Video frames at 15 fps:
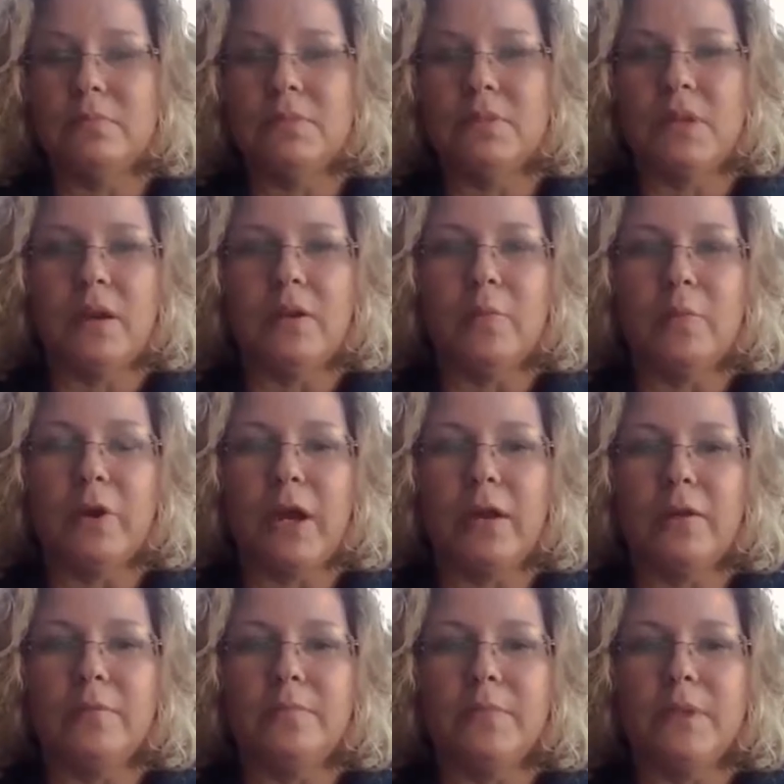study the
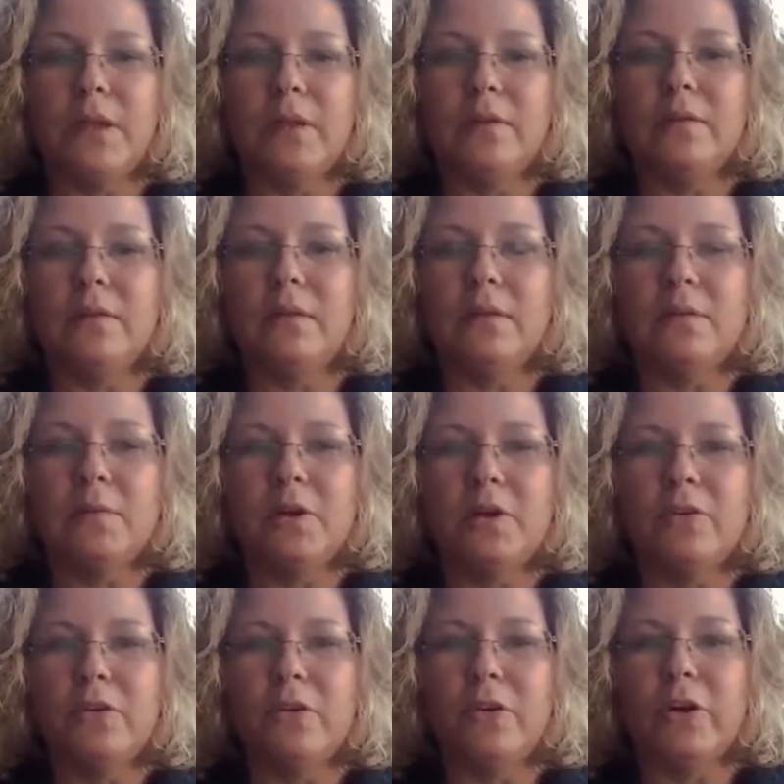brain. It's a system
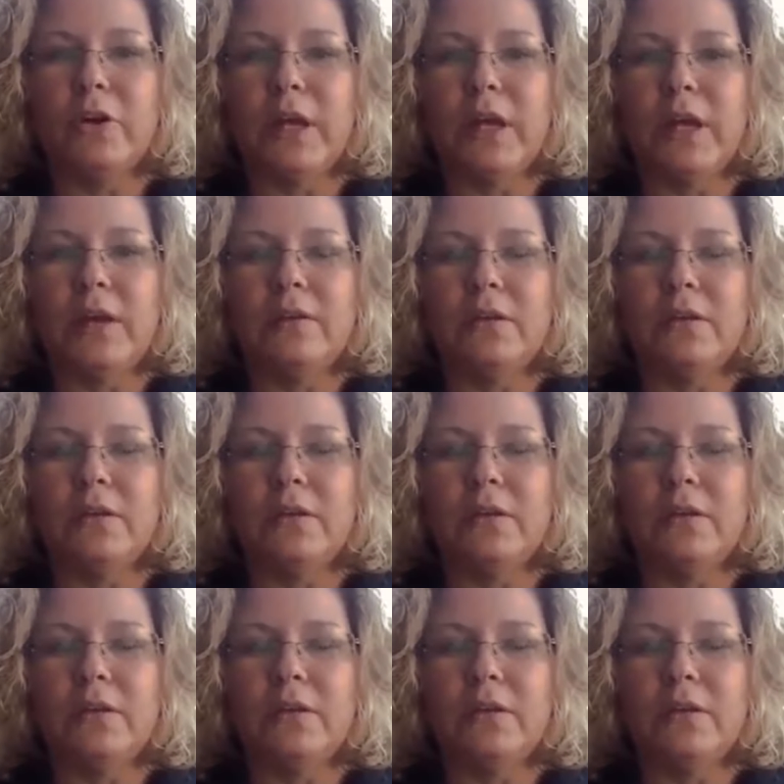called Neuralink.